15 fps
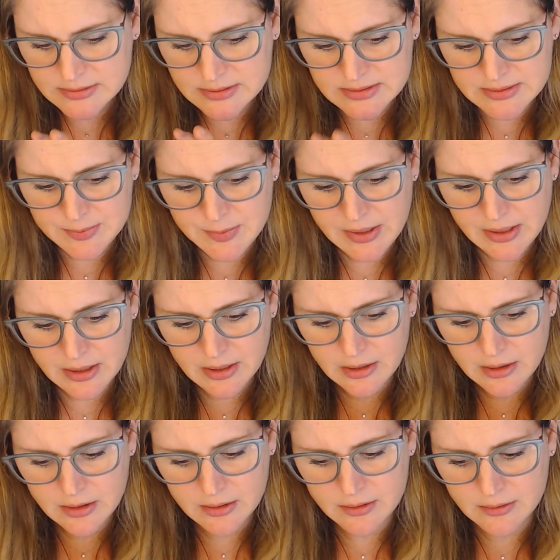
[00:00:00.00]
speaking
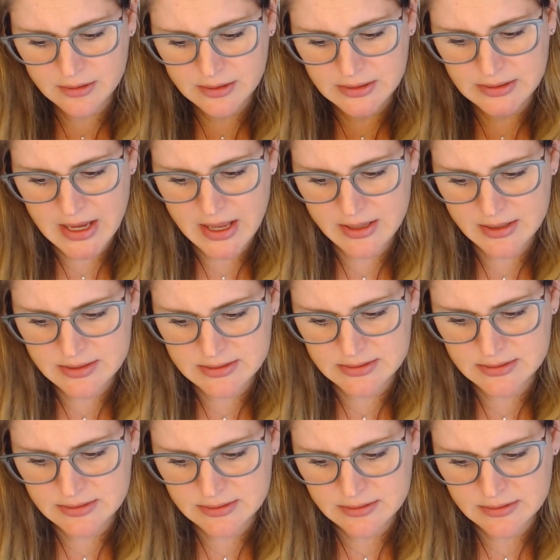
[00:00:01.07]
clearly
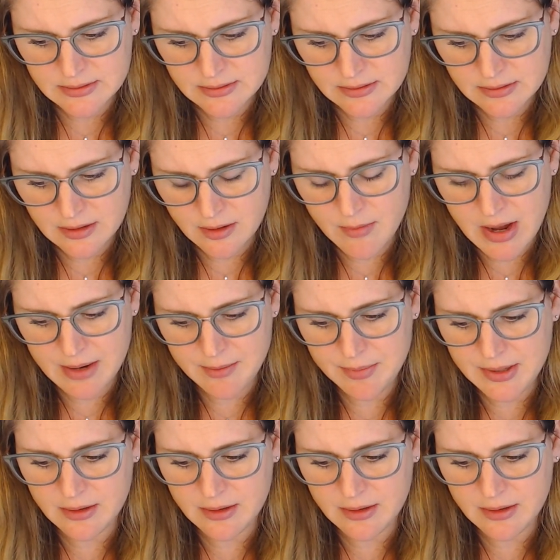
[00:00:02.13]
yet. there might be a